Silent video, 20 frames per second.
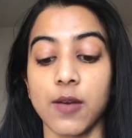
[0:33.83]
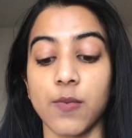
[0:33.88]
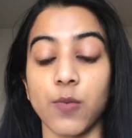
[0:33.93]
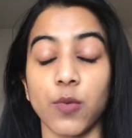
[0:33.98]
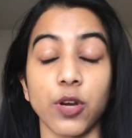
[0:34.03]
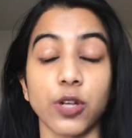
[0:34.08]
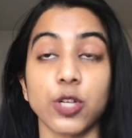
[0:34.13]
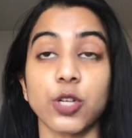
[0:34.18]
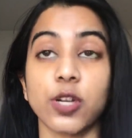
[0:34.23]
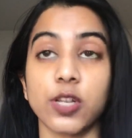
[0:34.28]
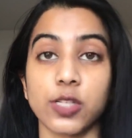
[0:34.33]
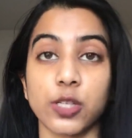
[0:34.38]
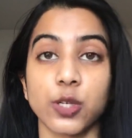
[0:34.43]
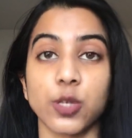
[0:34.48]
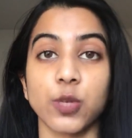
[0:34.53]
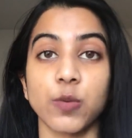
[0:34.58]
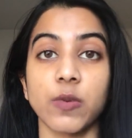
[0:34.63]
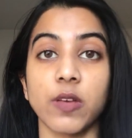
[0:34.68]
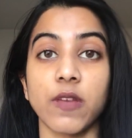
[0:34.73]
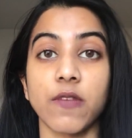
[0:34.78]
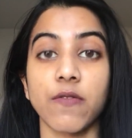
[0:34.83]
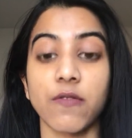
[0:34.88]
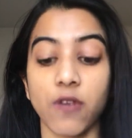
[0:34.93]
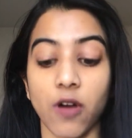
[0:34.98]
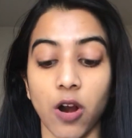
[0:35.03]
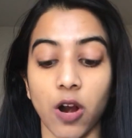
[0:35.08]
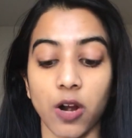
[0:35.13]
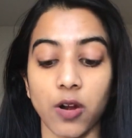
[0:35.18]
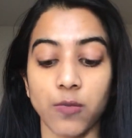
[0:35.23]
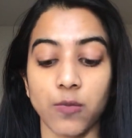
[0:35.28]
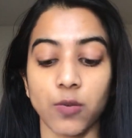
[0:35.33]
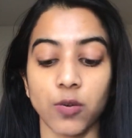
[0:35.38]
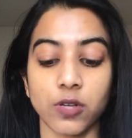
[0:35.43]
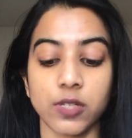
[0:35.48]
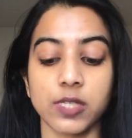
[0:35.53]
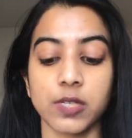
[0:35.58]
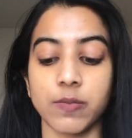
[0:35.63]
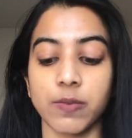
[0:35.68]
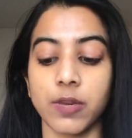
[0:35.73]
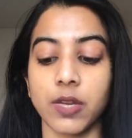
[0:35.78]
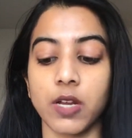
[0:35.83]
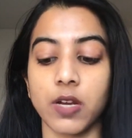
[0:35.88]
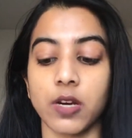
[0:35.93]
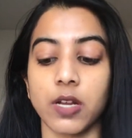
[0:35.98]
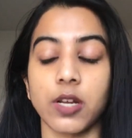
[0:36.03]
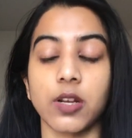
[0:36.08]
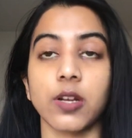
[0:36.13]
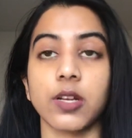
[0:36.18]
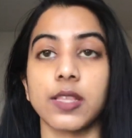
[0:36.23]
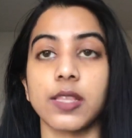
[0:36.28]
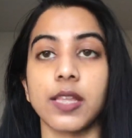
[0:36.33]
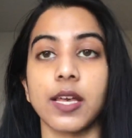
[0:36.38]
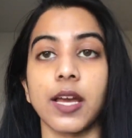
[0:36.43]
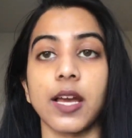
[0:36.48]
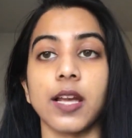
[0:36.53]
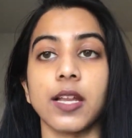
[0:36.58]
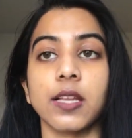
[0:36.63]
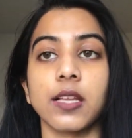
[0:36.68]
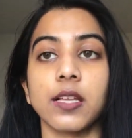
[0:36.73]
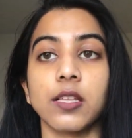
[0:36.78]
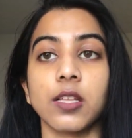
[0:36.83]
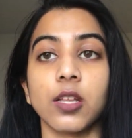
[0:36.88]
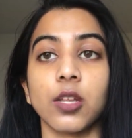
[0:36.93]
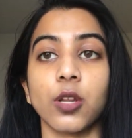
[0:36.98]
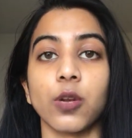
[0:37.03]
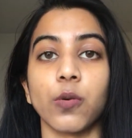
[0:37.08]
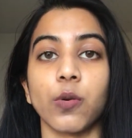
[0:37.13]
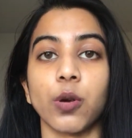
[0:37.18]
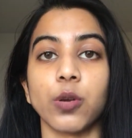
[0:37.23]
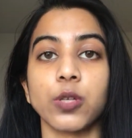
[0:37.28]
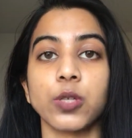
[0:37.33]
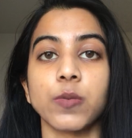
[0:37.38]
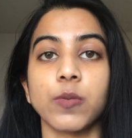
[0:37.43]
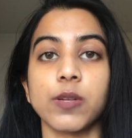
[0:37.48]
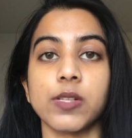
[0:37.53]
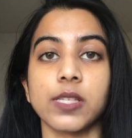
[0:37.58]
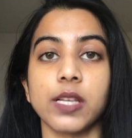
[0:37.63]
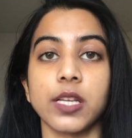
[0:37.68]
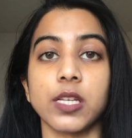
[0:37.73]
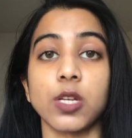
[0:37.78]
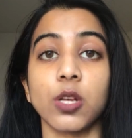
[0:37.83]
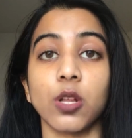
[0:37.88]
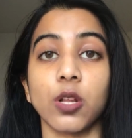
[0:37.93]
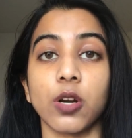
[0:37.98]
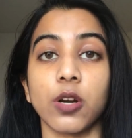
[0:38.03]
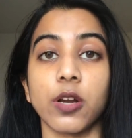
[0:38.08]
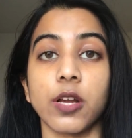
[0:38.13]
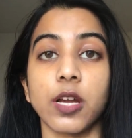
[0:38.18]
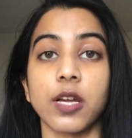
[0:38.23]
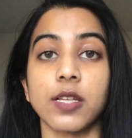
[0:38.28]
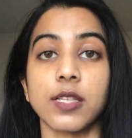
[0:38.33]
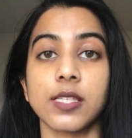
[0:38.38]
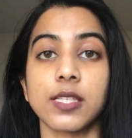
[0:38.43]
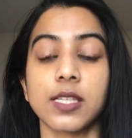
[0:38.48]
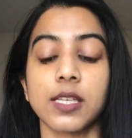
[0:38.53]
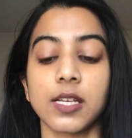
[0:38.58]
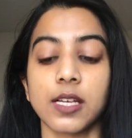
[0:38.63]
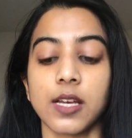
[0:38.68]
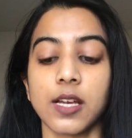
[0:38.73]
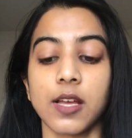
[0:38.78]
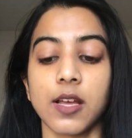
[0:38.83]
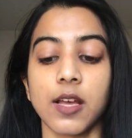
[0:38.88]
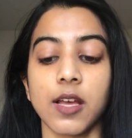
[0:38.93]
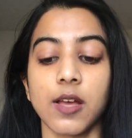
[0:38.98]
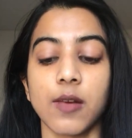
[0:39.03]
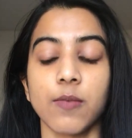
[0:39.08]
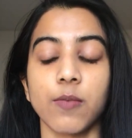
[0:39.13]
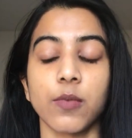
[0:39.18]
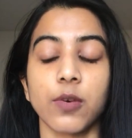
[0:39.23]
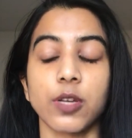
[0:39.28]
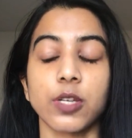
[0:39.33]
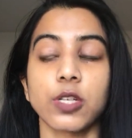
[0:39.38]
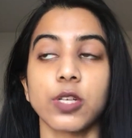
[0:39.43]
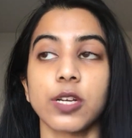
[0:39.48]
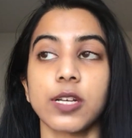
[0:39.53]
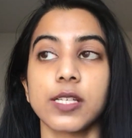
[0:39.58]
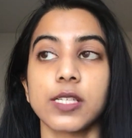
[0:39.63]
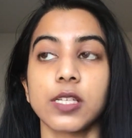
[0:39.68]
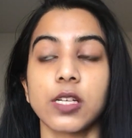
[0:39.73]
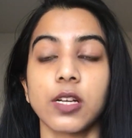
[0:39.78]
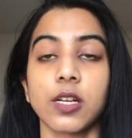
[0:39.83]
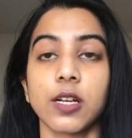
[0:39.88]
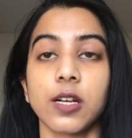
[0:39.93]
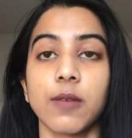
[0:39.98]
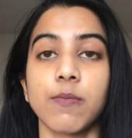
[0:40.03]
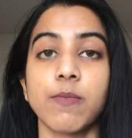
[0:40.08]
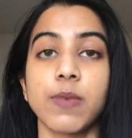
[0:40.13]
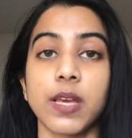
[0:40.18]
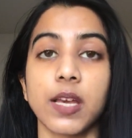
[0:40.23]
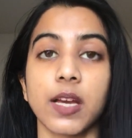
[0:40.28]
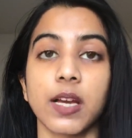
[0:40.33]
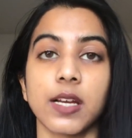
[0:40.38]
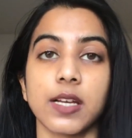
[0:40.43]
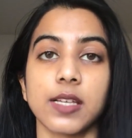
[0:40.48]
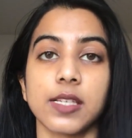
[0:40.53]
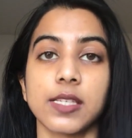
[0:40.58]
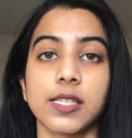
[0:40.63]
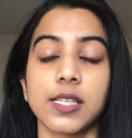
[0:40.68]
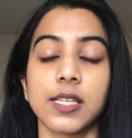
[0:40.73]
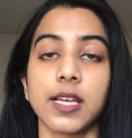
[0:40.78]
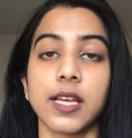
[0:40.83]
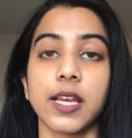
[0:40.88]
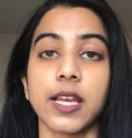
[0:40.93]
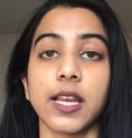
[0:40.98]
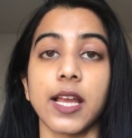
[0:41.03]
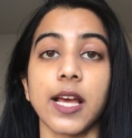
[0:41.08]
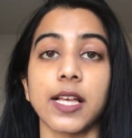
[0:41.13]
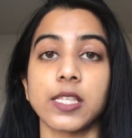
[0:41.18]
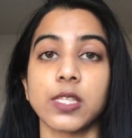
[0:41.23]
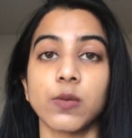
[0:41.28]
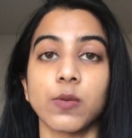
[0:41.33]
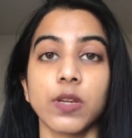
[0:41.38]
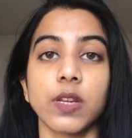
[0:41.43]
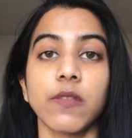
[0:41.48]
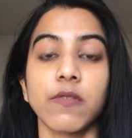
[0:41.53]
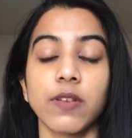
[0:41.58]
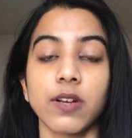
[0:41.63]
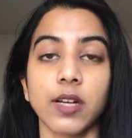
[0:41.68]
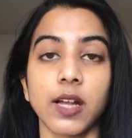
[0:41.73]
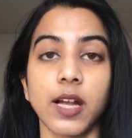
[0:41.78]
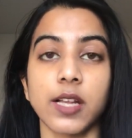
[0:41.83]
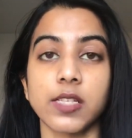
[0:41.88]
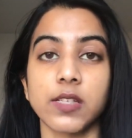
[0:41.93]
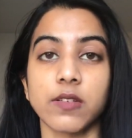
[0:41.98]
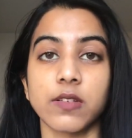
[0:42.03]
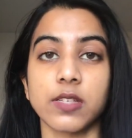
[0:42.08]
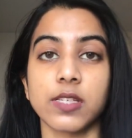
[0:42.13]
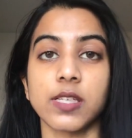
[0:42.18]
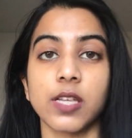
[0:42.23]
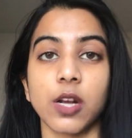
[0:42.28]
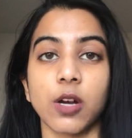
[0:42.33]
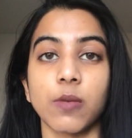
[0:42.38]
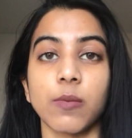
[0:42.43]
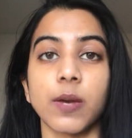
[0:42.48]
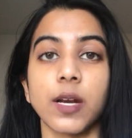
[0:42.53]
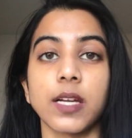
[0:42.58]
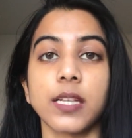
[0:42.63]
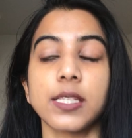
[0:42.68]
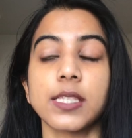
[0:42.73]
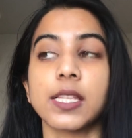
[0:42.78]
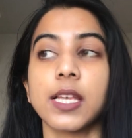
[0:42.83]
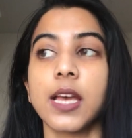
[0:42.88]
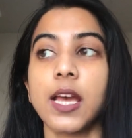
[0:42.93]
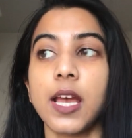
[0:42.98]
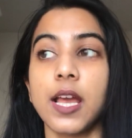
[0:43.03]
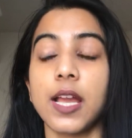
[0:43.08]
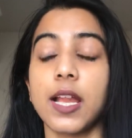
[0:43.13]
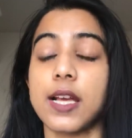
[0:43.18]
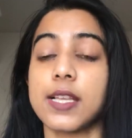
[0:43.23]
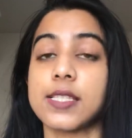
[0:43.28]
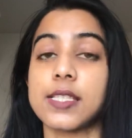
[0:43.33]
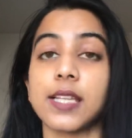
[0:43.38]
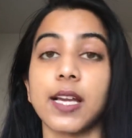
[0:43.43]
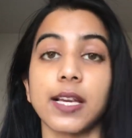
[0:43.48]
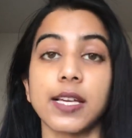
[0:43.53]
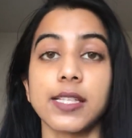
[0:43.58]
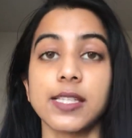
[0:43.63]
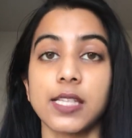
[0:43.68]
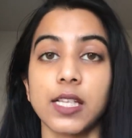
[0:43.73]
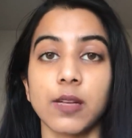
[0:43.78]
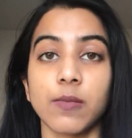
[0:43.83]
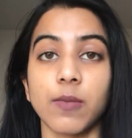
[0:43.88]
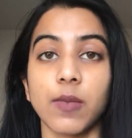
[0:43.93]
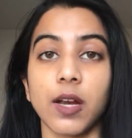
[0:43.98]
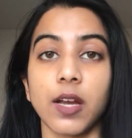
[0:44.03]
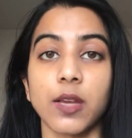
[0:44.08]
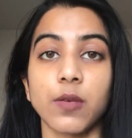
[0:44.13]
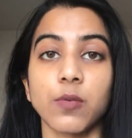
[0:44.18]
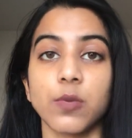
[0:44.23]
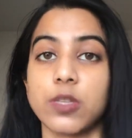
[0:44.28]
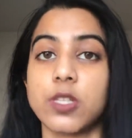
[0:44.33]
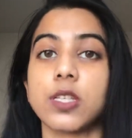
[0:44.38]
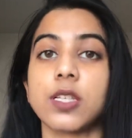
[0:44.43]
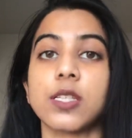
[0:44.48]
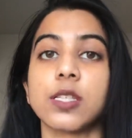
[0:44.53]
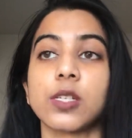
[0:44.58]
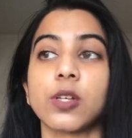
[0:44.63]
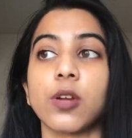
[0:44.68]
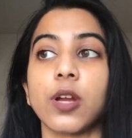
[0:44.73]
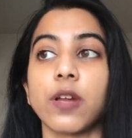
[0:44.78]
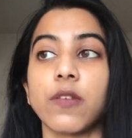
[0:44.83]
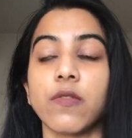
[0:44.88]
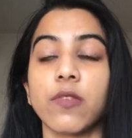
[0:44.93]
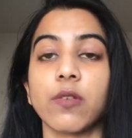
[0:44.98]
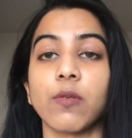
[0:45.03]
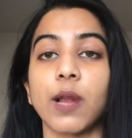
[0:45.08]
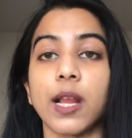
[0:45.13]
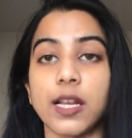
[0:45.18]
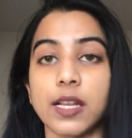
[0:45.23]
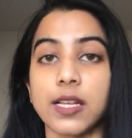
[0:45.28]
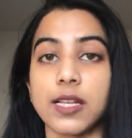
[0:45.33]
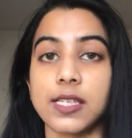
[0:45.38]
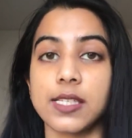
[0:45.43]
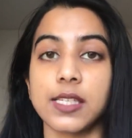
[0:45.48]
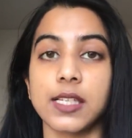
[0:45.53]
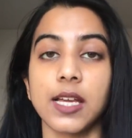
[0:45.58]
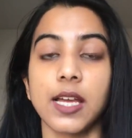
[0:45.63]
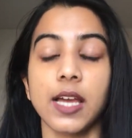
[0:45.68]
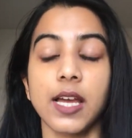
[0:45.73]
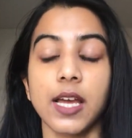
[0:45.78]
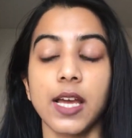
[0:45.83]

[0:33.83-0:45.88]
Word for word: moisturizer to be far more superior than the La Roche-Posay Toleriance moisturizer because it has three different kinds of ceramides. It has niacinamide, which is great for redness,